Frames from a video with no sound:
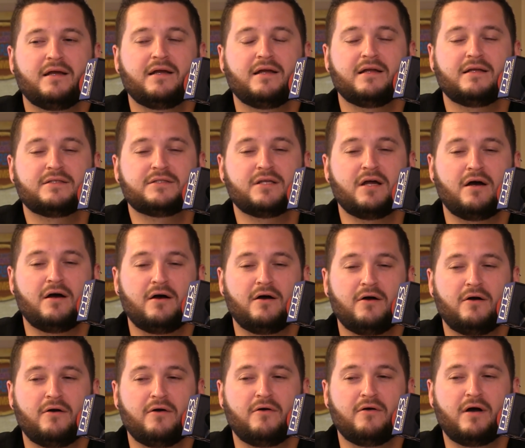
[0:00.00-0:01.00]

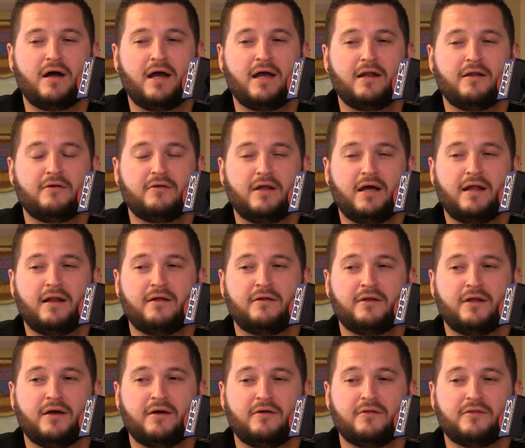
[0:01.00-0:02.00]
So I
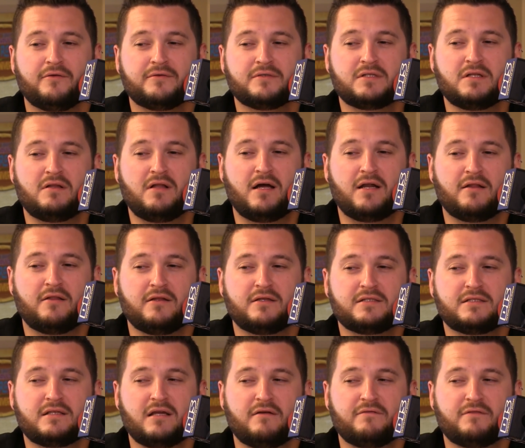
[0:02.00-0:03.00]
don't know. There was a lot of the
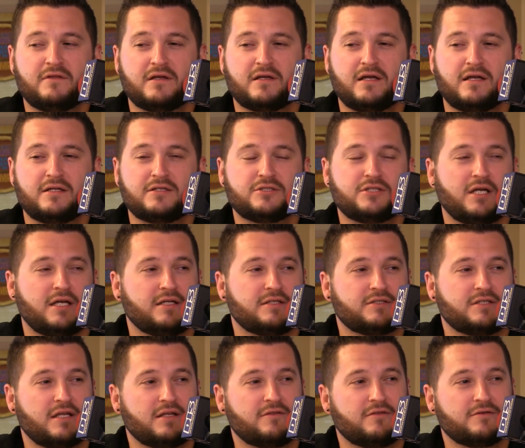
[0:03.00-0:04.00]
stuff that kind of
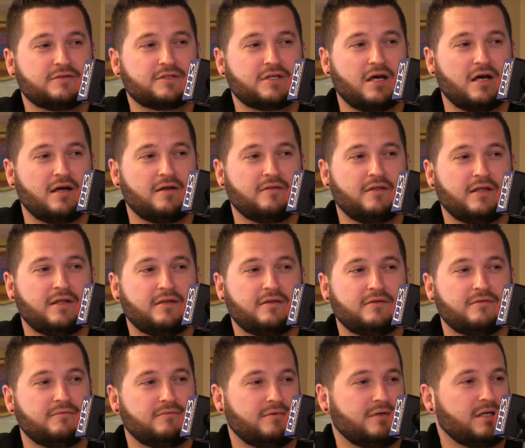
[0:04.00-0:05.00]
changed, like those,
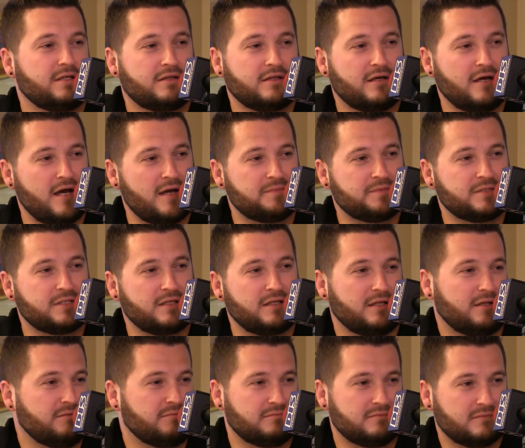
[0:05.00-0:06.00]
like we get the cups
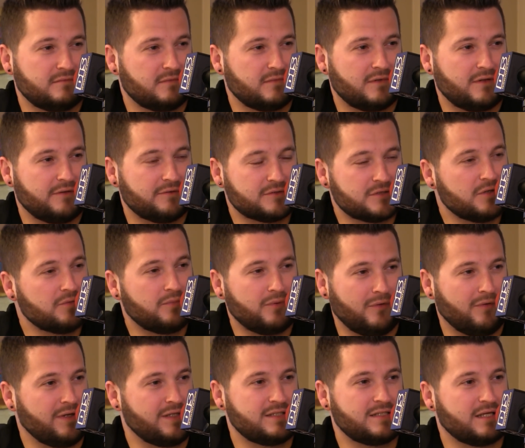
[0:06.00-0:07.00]
and then there was no
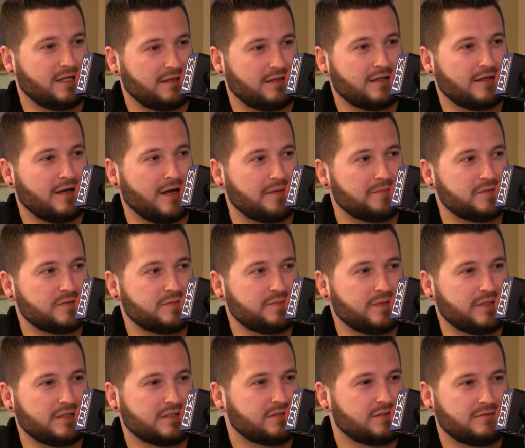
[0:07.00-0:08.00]
point to get the cups.
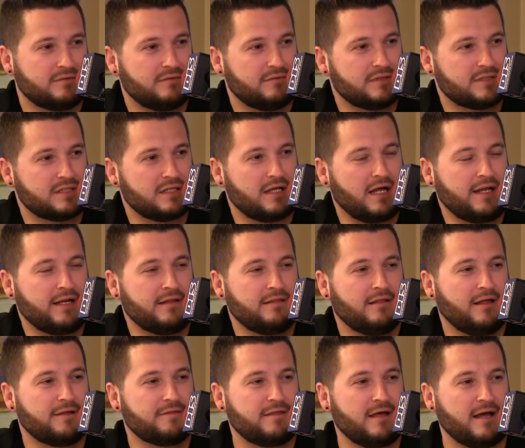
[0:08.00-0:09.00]
Because I
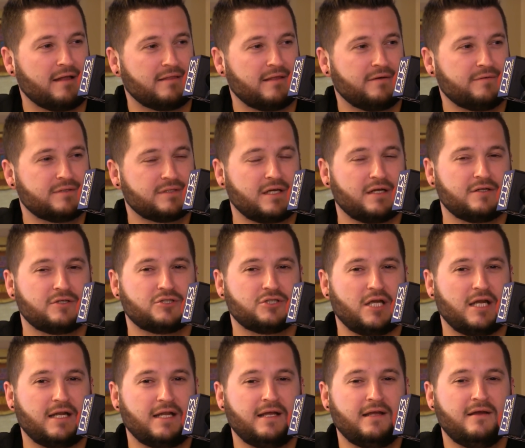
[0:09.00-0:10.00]
didn't like that. That was kind of
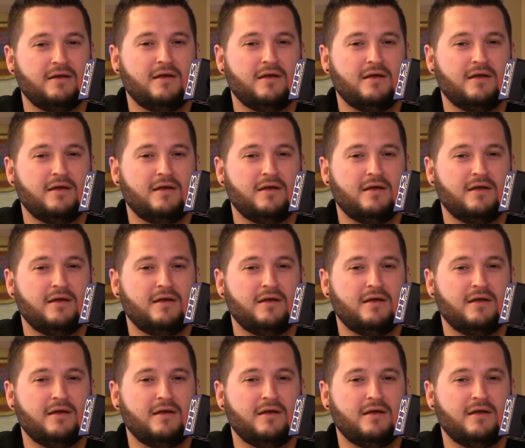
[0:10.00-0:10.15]
shady.